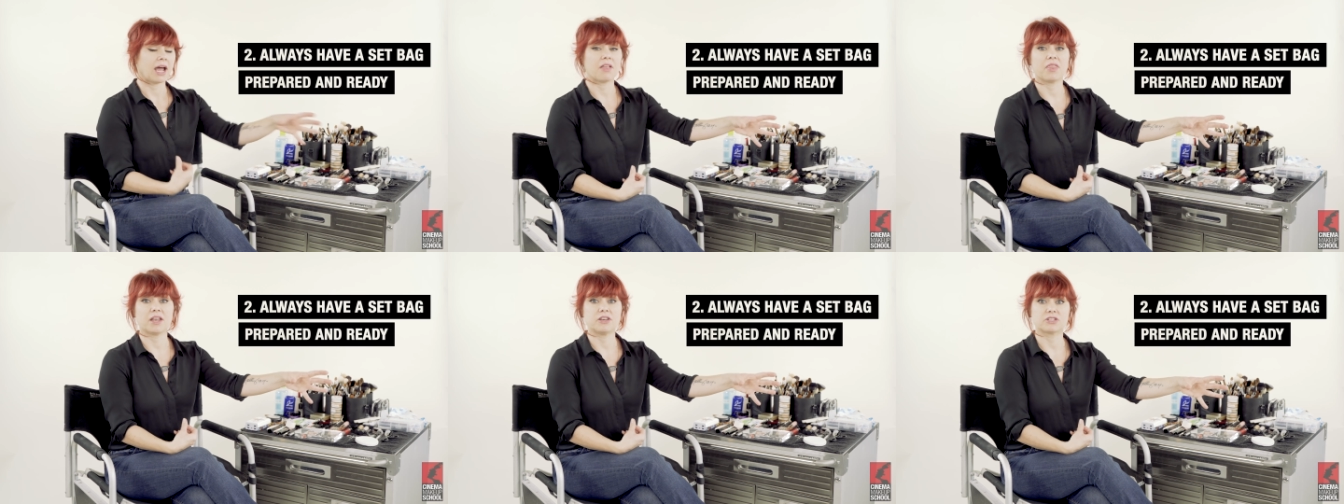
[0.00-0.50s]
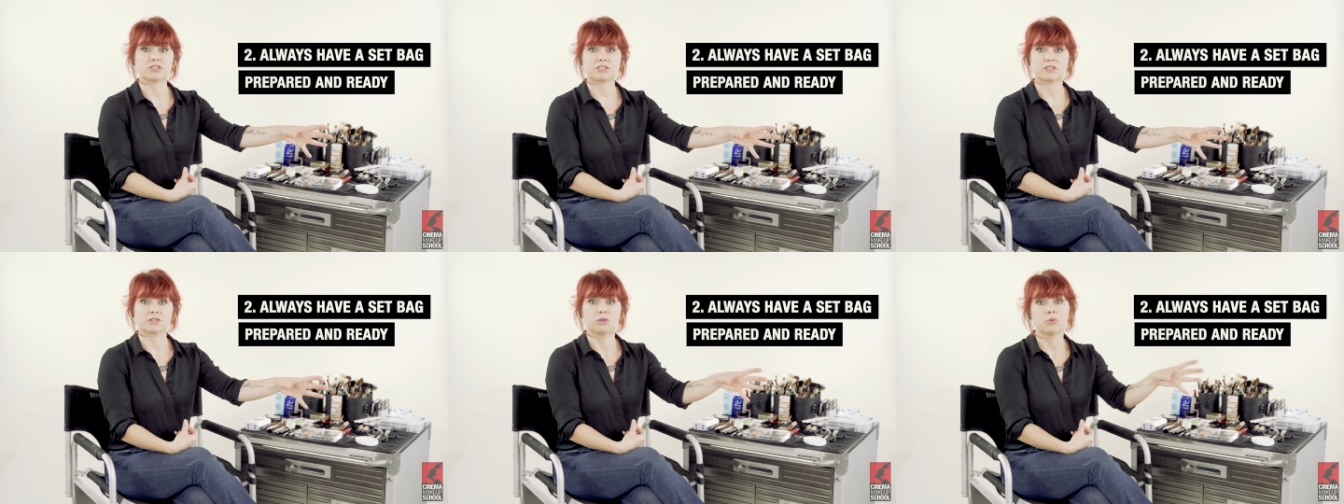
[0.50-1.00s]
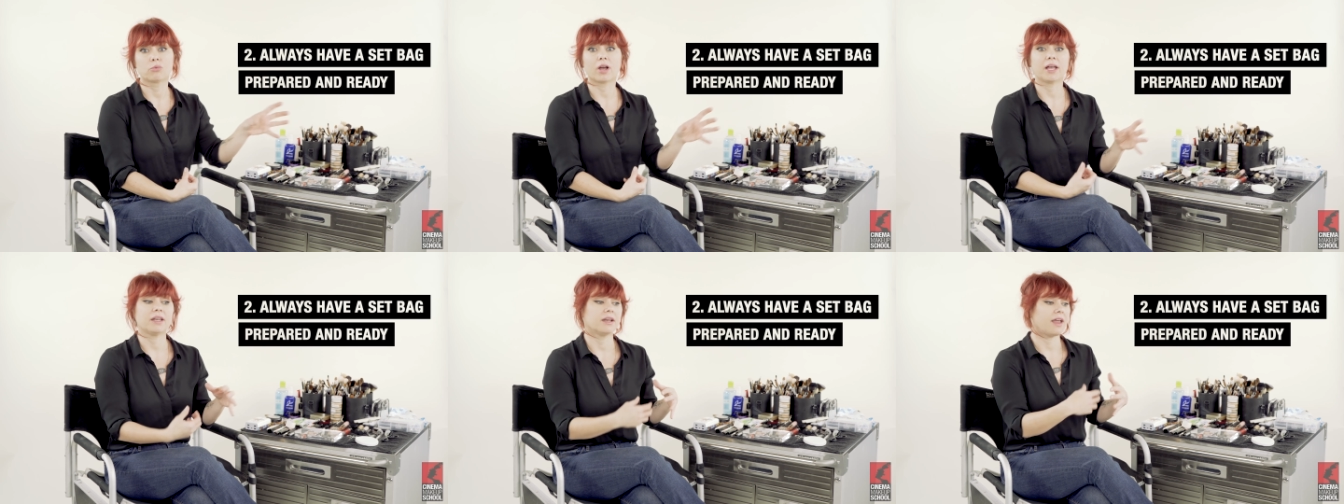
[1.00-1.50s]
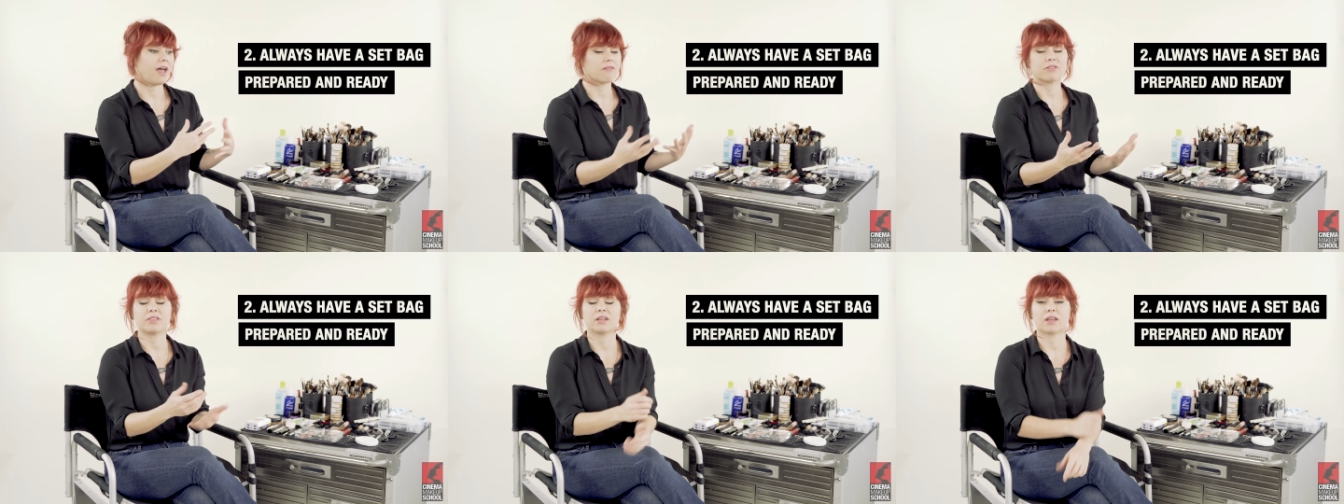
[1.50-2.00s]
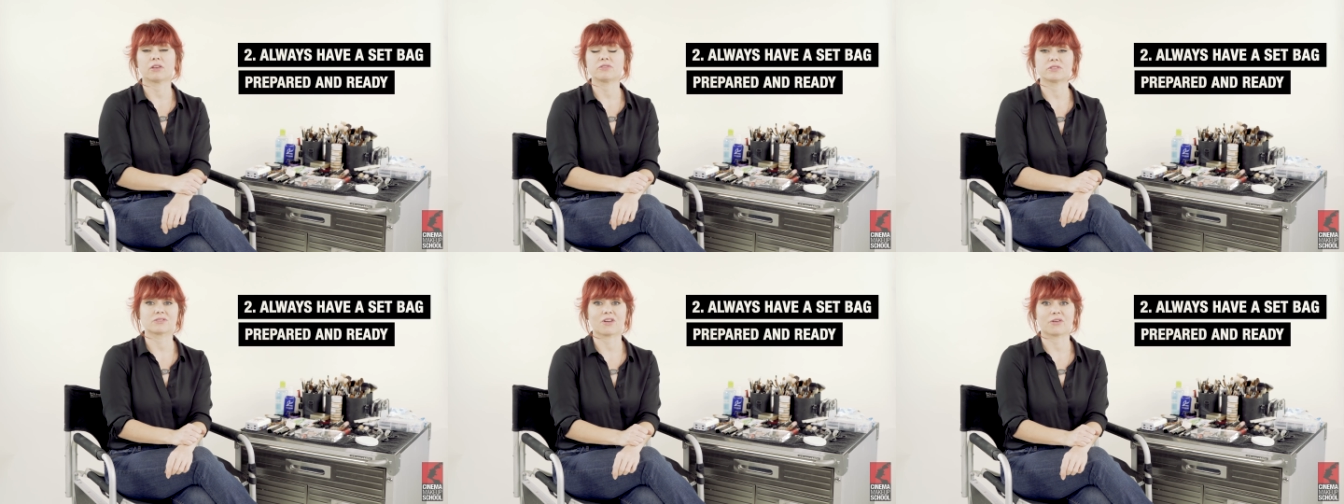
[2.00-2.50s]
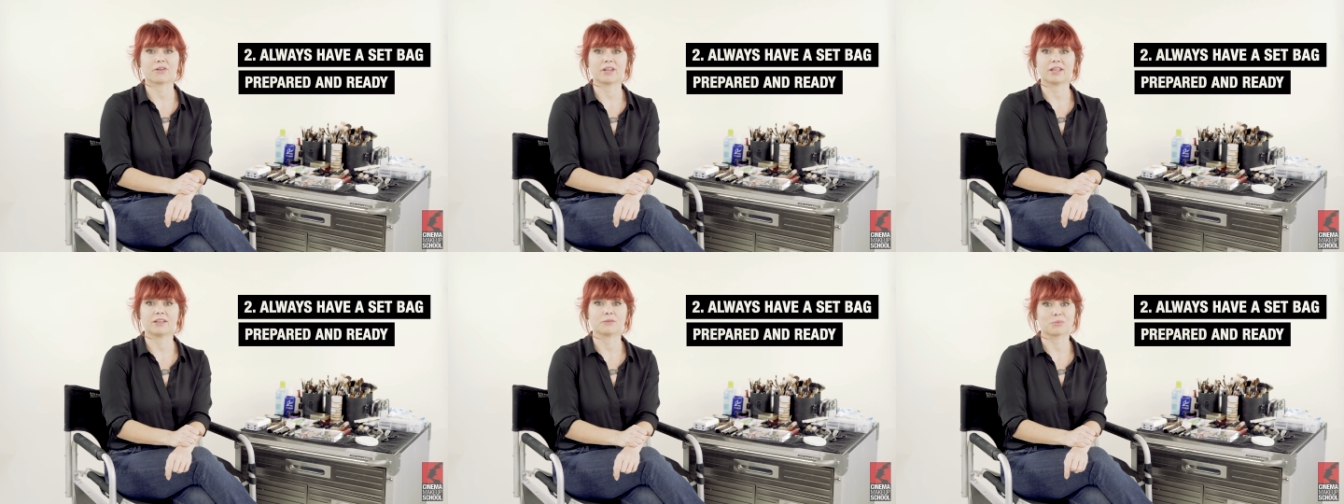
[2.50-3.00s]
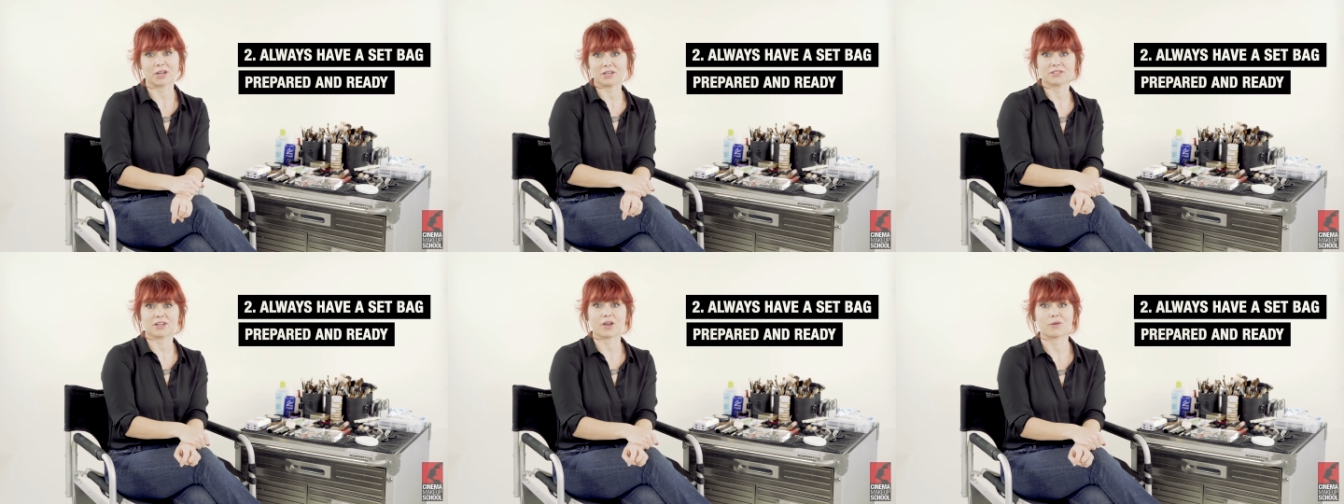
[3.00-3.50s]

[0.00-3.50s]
and then just run and everything else is already ready to